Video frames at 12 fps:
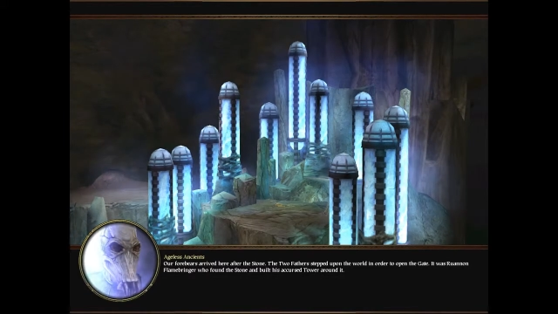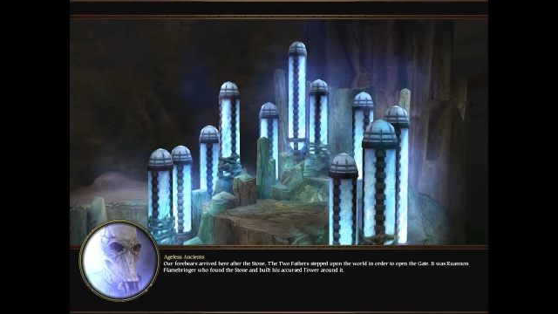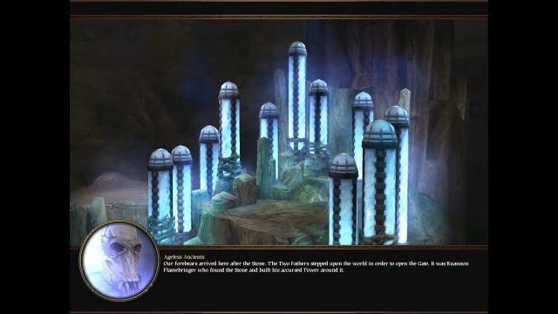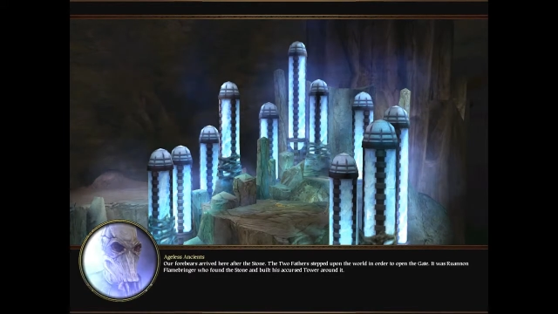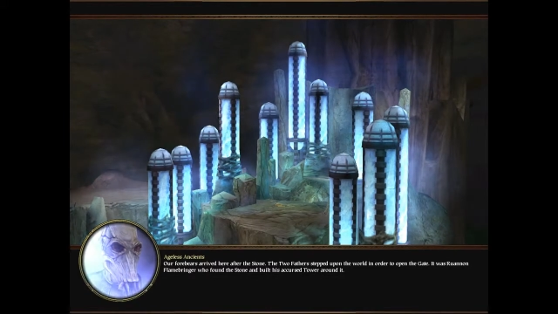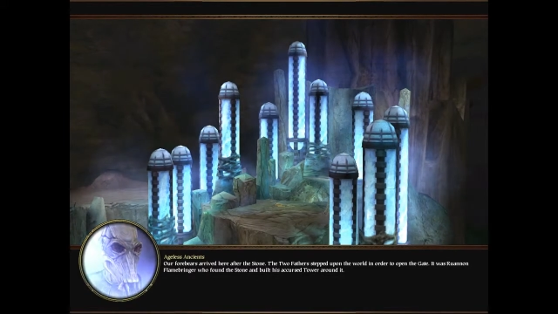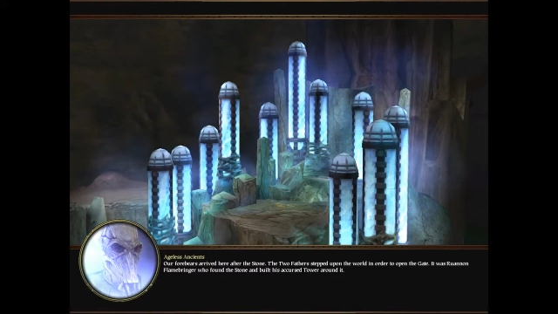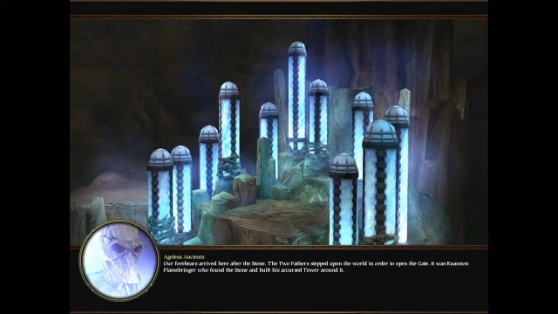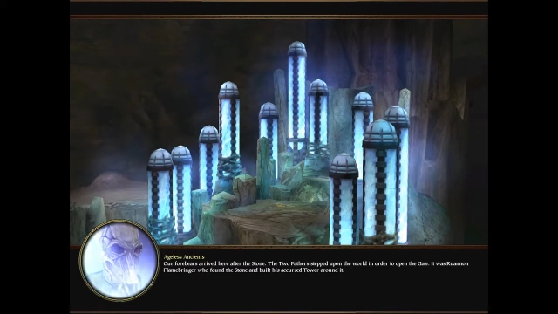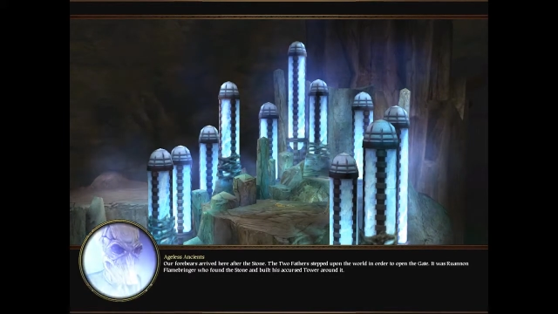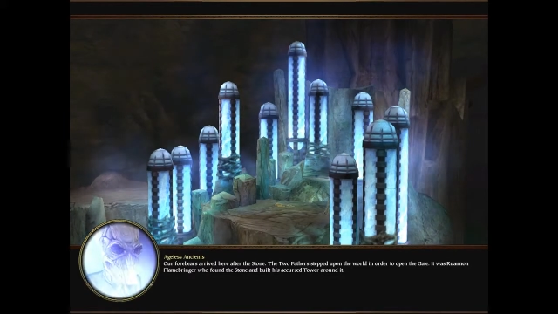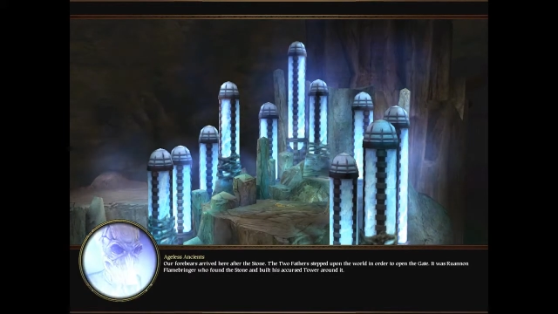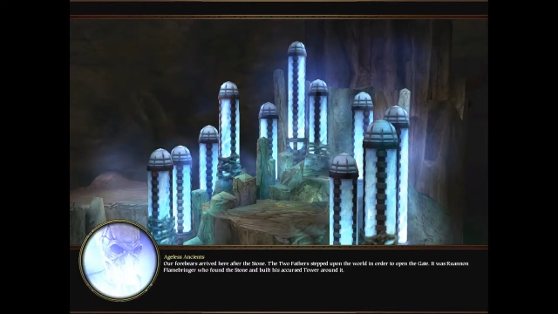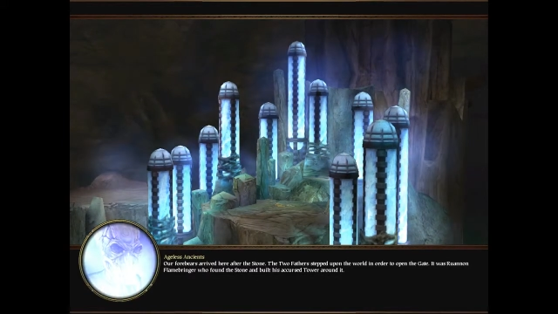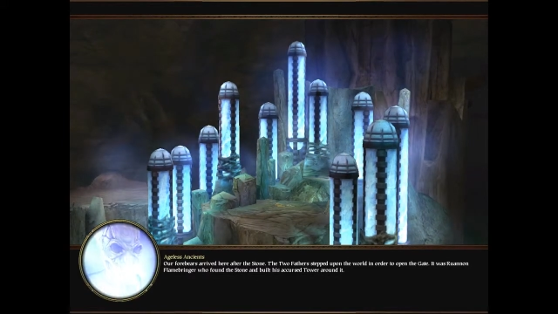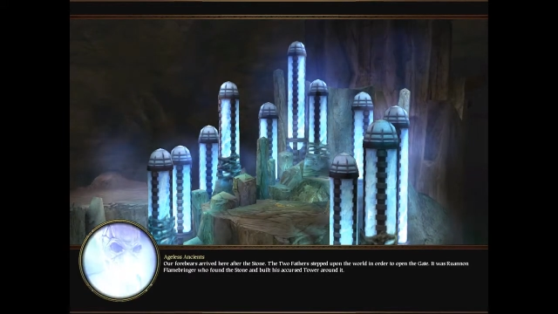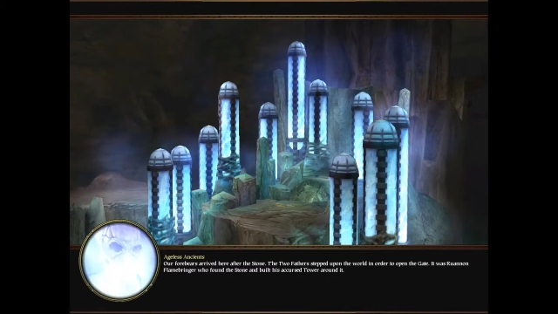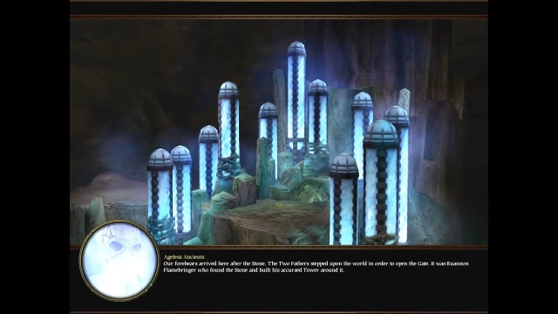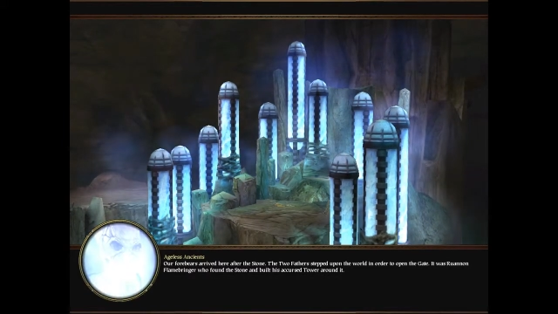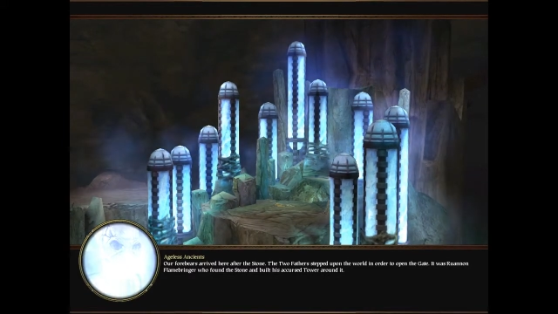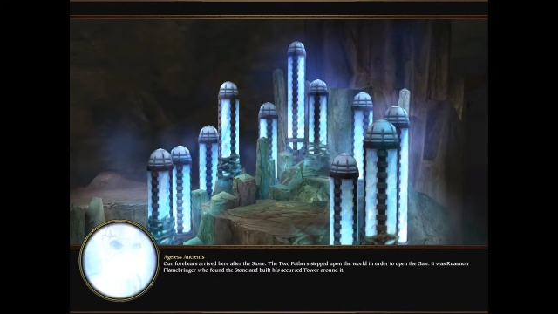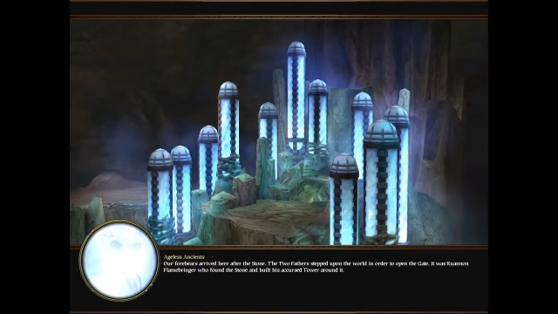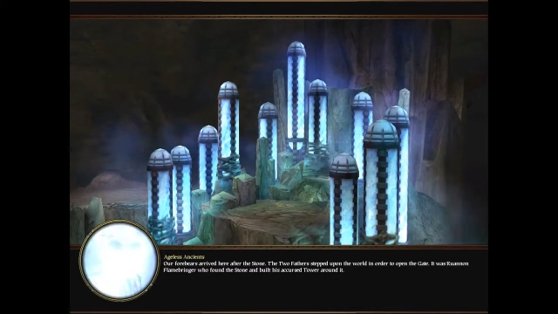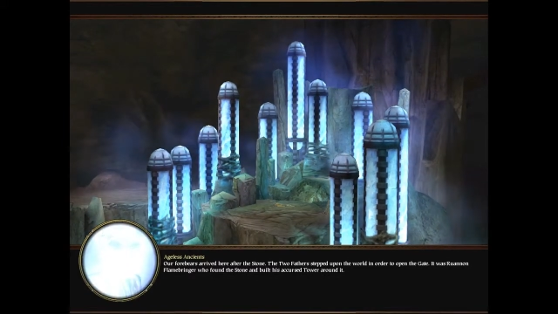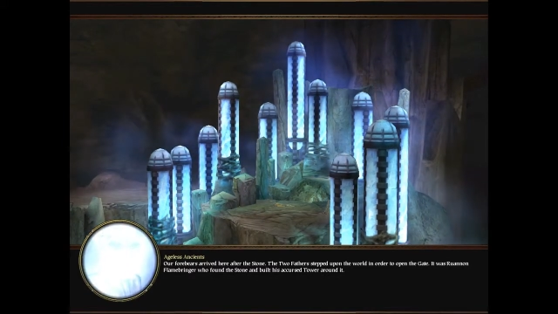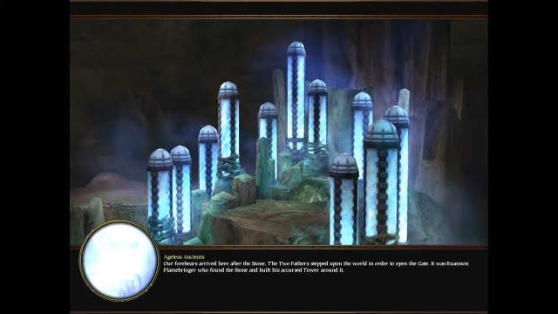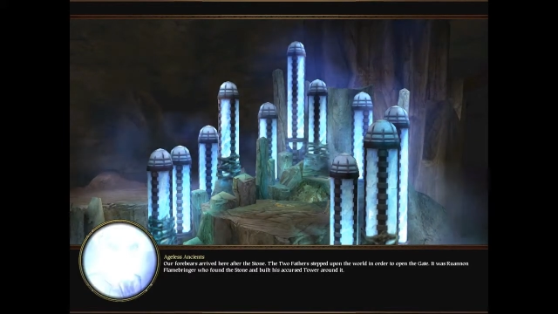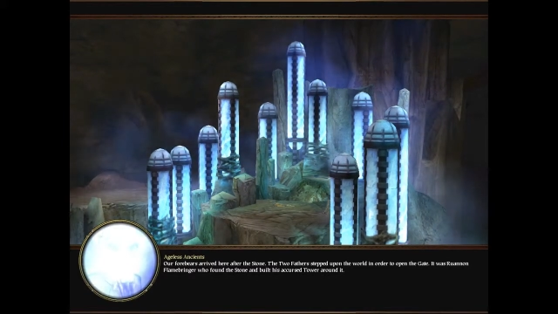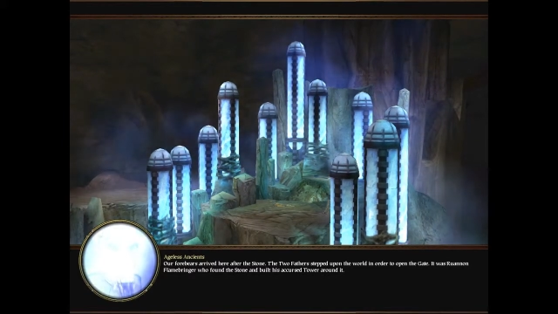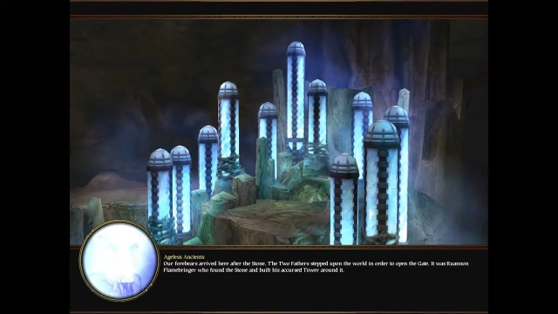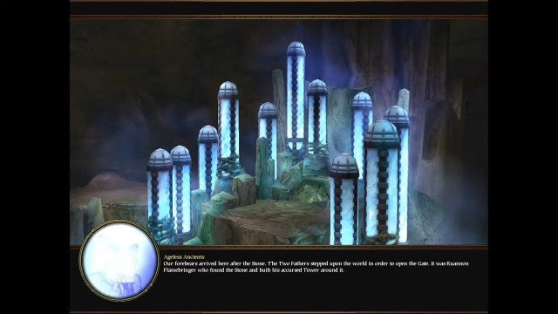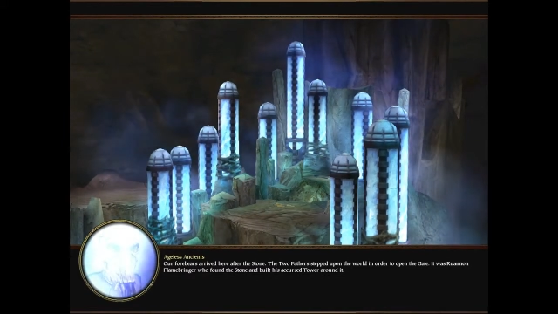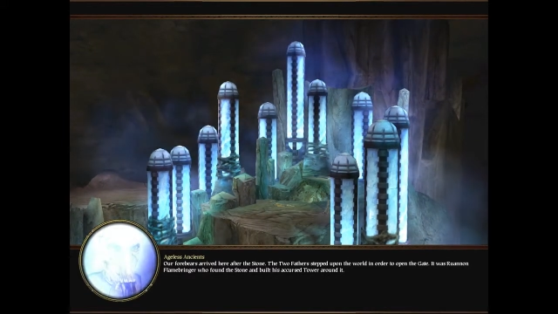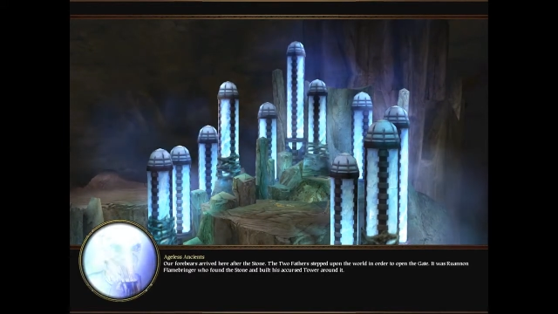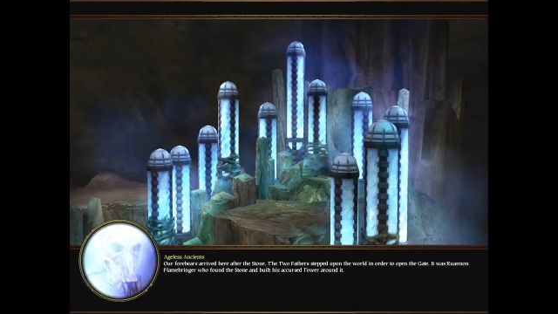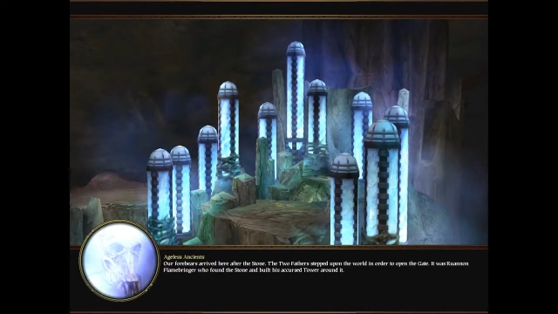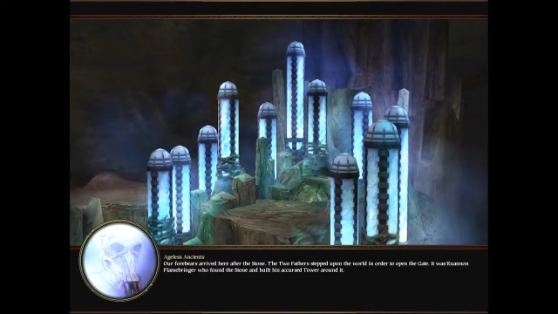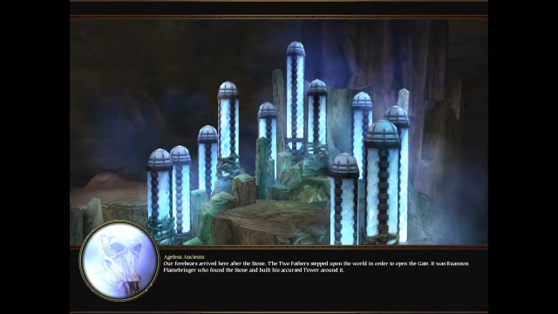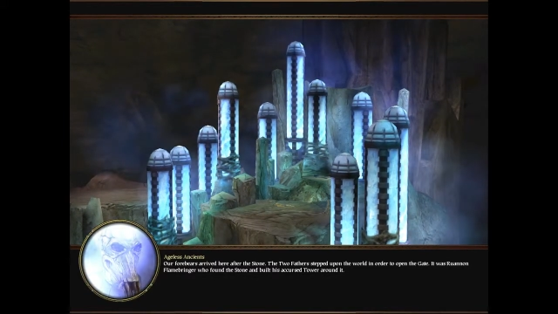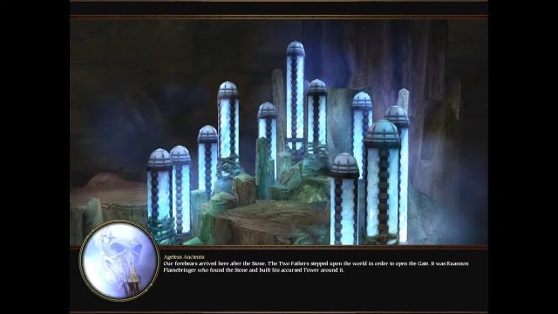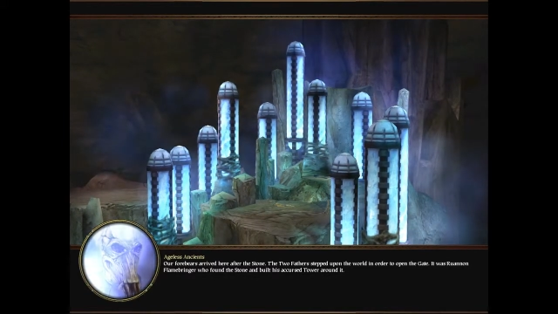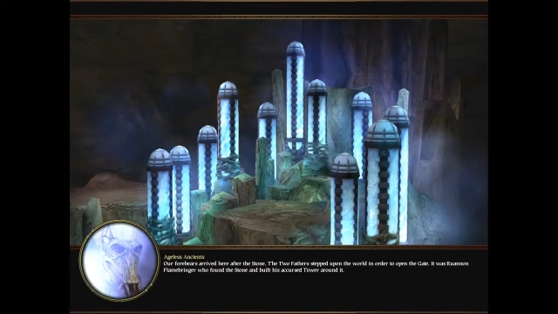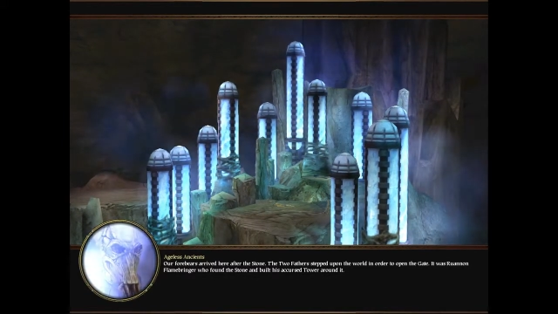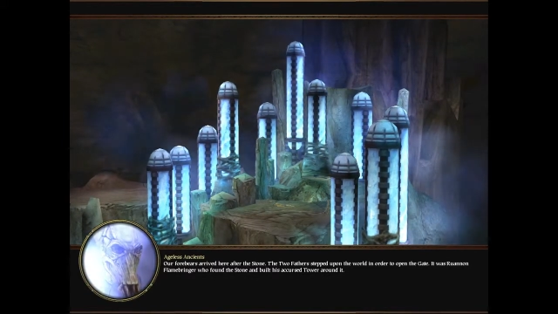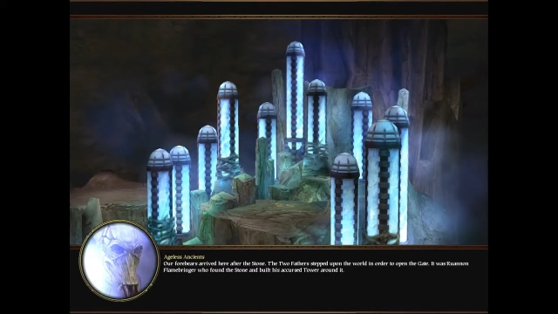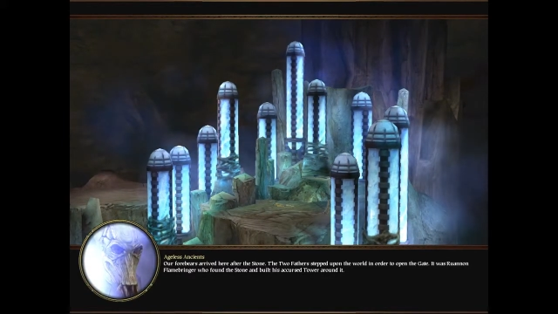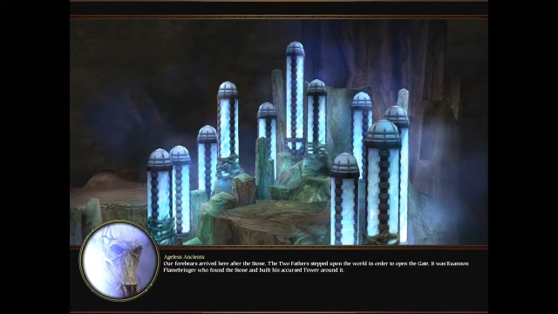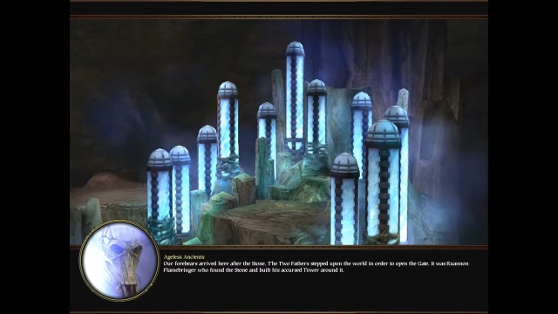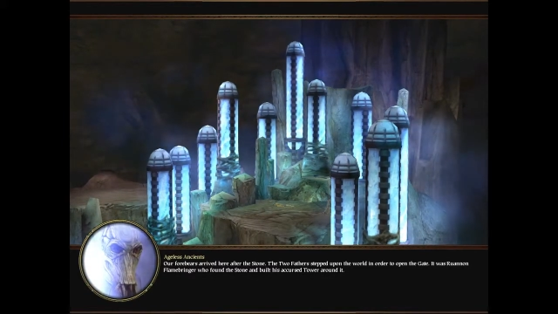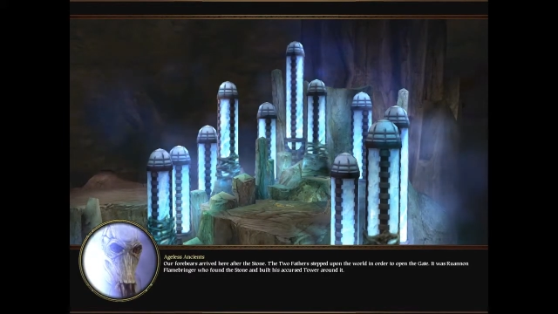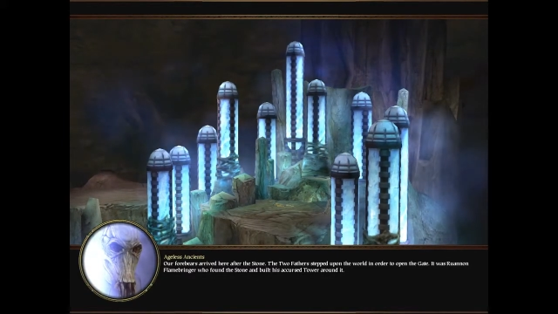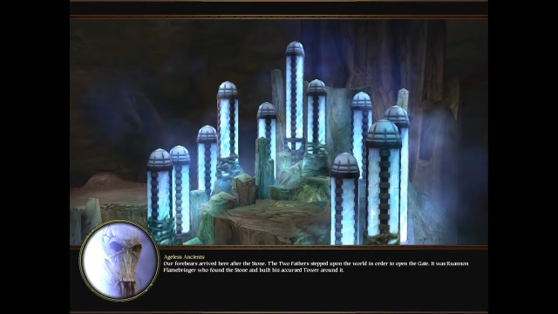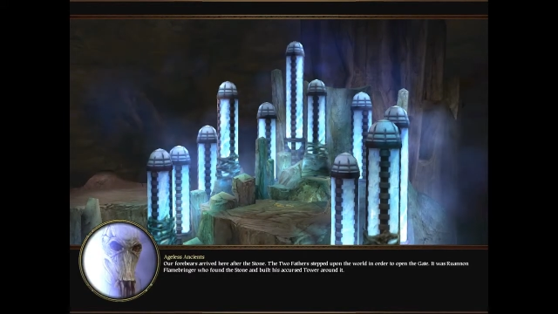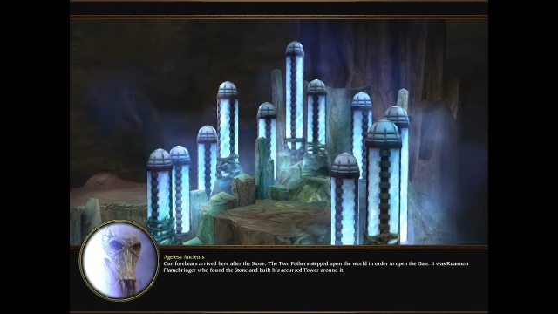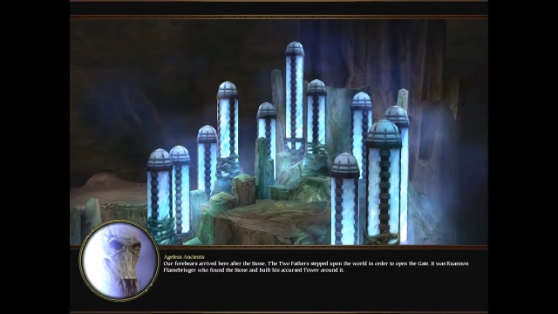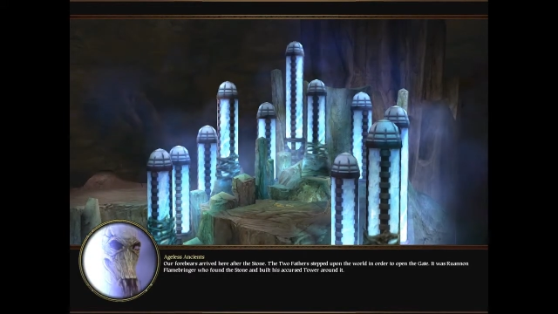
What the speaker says: (no speaker visible)